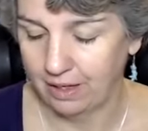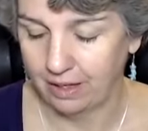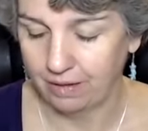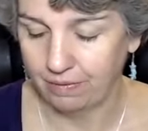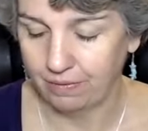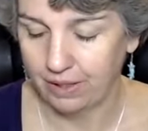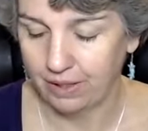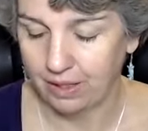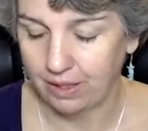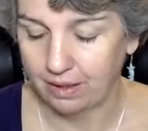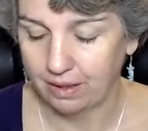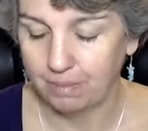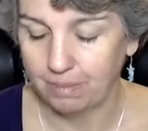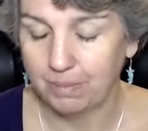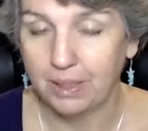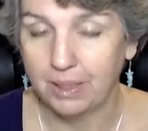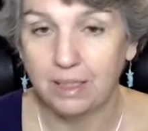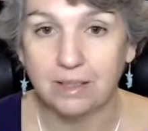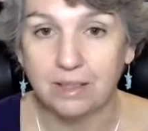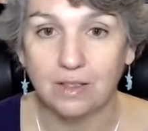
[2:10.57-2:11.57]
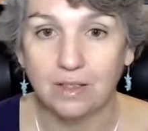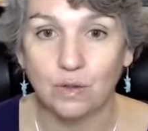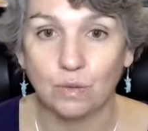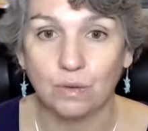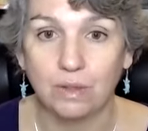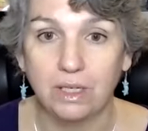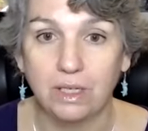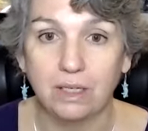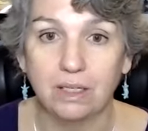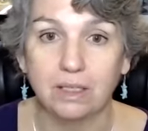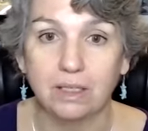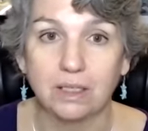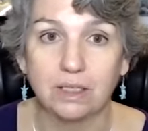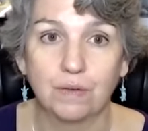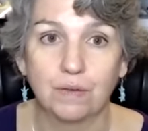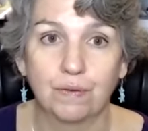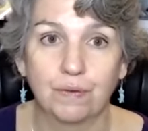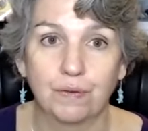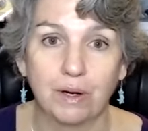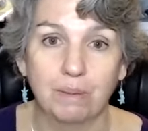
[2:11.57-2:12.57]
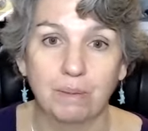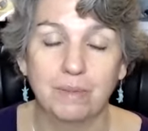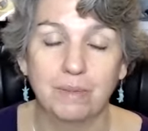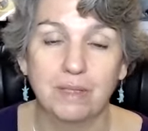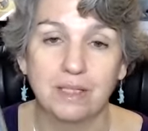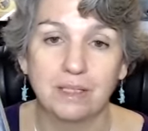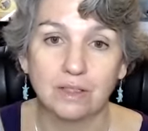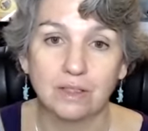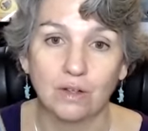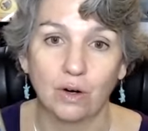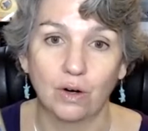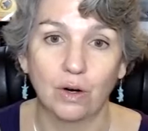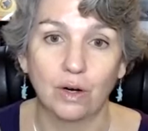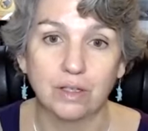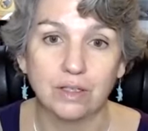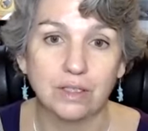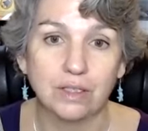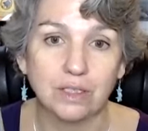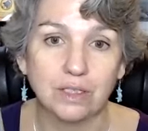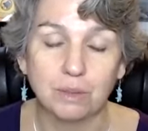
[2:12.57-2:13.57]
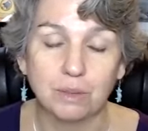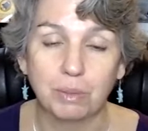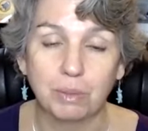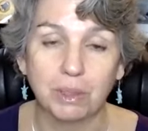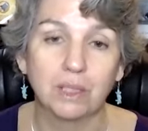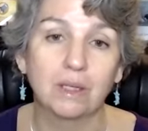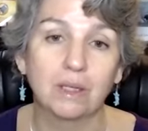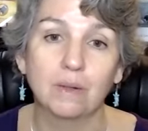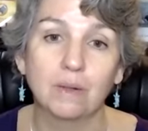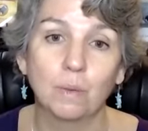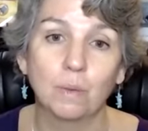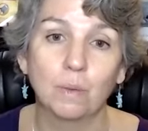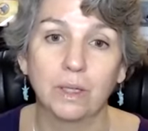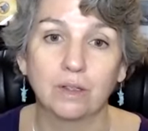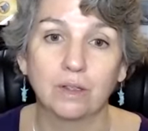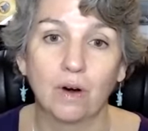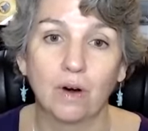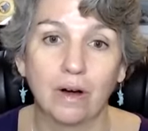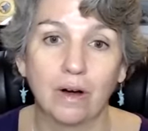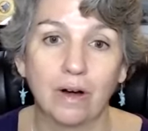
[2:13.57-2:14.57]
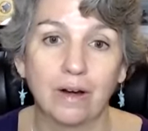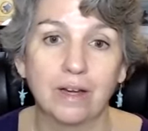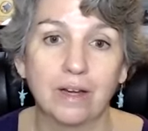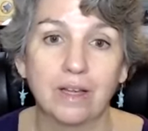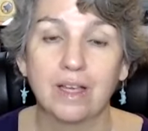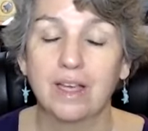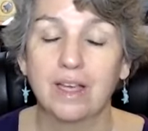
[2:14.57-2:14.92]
I've had amazing readings from these cards, just picking one card